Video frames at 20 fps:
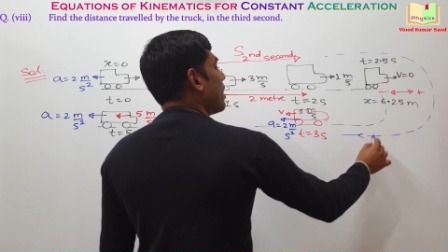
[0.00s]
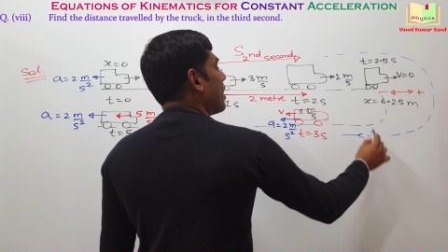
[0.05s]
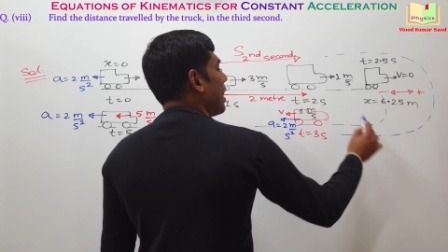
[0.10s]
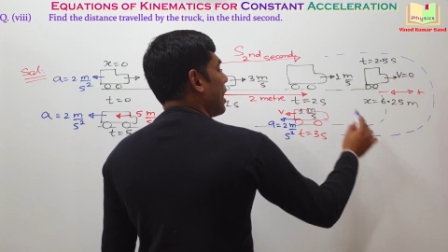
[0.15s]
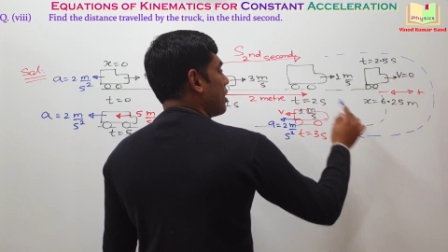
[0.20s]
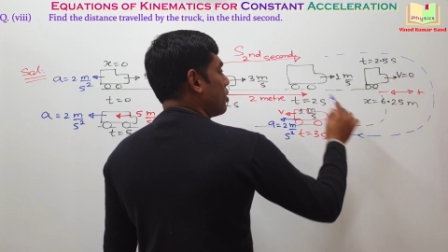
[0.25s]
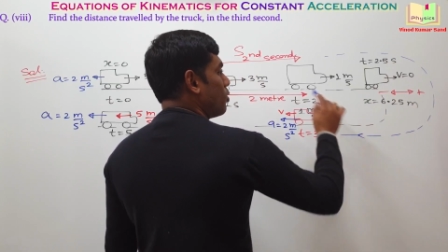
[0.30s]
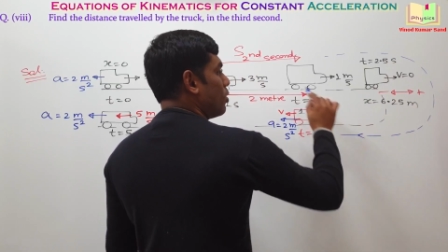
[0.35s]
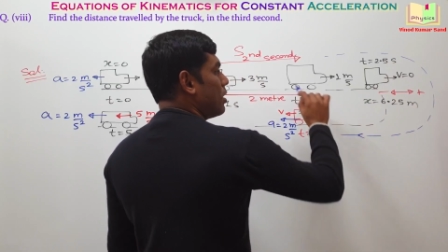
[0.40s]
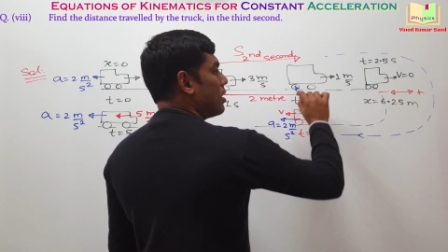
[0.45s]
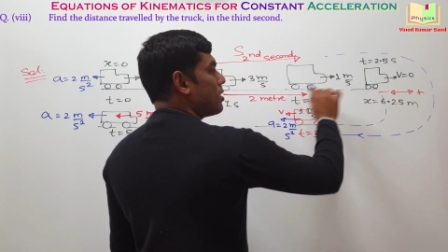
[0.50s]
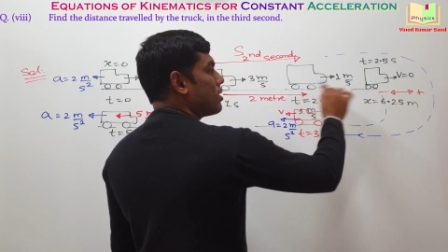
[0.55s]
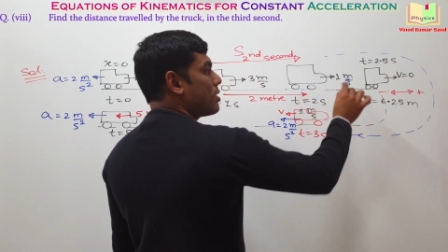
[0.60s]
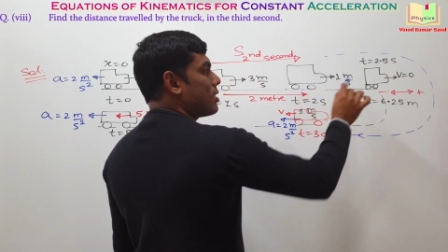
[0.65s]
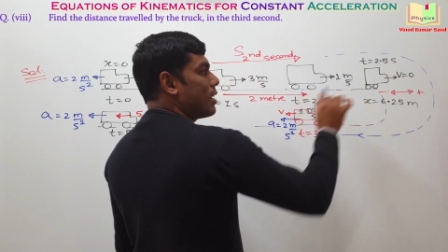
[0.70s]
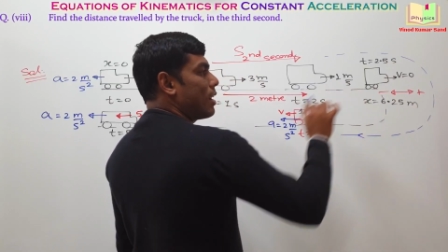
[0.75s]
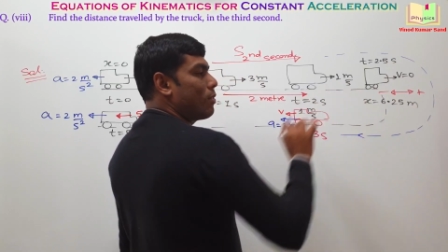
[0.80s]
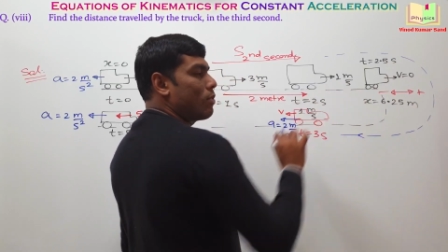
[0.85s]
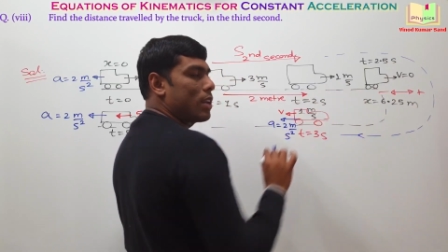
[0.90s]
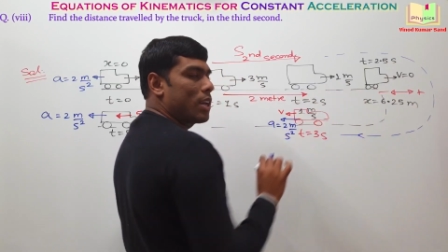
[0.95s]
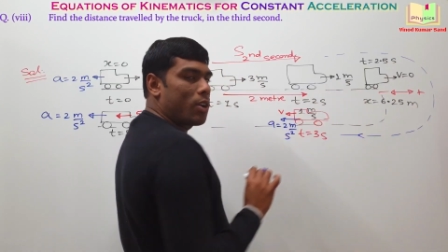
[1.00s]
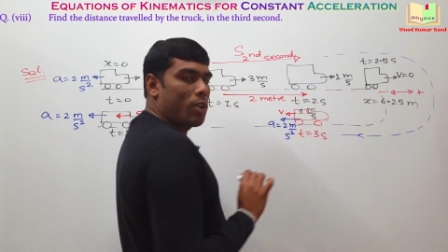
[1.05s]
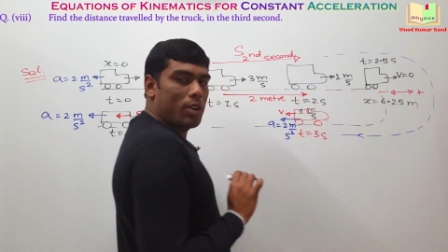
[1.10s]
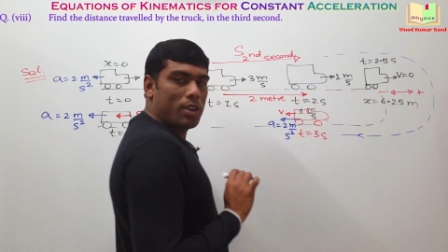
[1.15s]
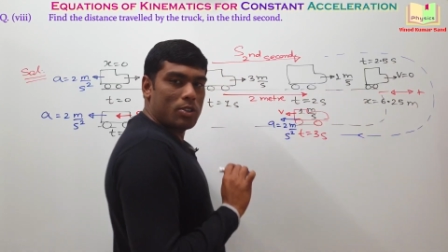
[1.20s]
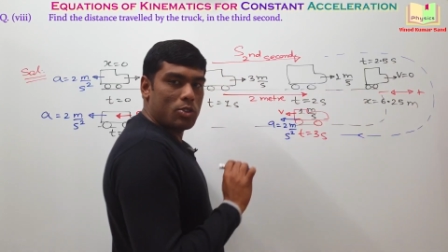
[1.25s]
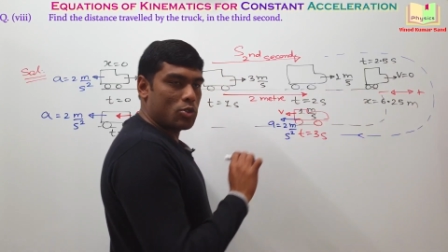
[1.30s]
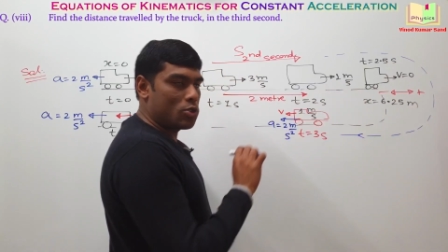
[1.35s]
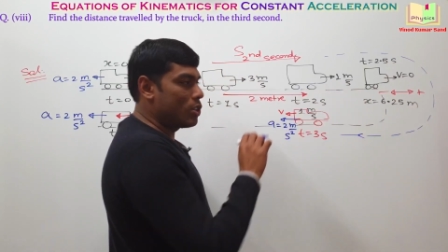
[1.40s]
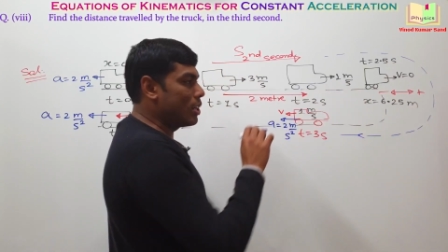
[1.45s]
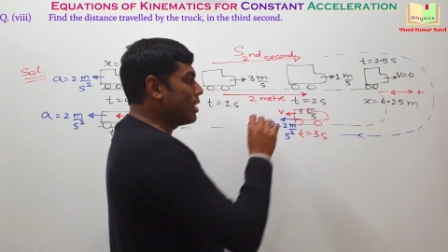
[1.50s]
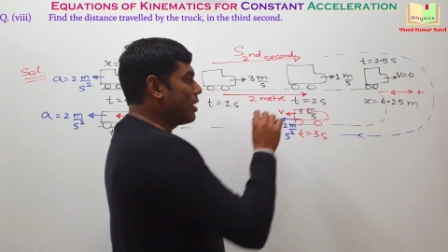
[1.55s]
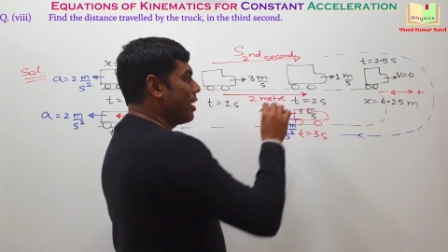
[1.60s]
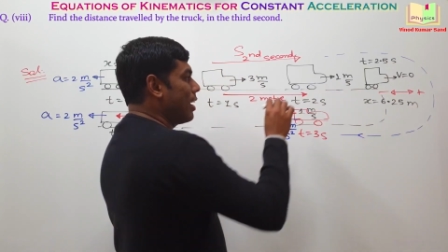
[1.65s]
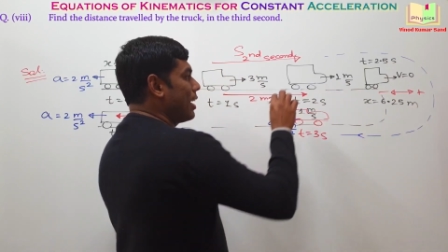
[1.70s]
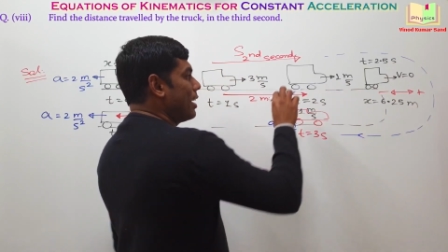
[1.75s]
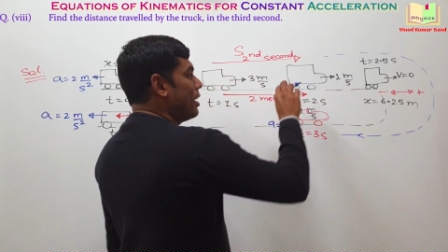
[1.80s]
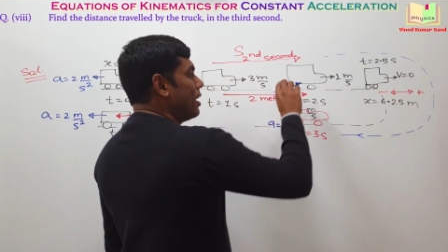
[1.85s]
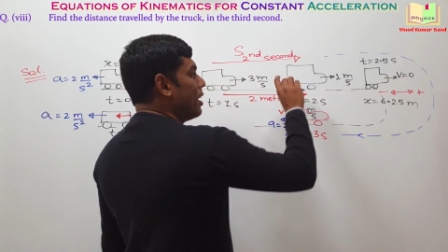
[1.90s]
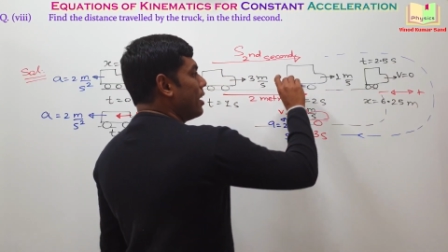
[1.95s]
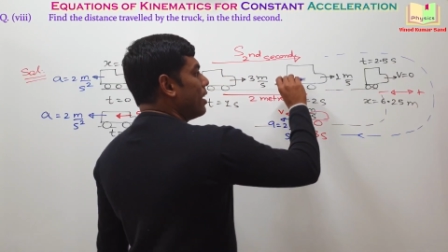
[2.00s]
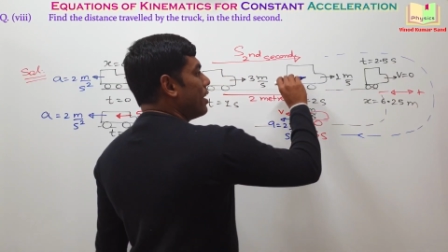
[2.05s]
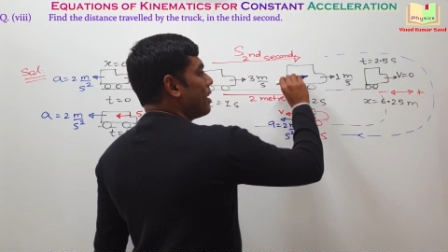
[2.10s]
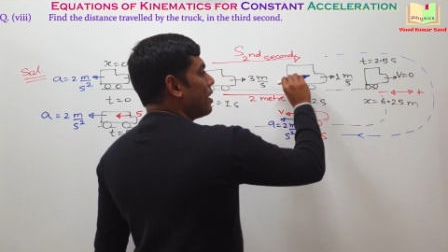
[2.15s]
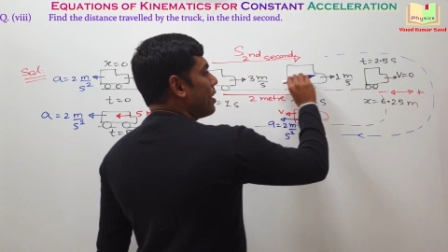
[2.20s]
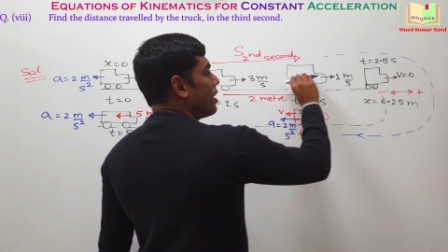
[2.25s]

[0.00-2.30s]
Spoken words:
Actually it's traveling on a straight line.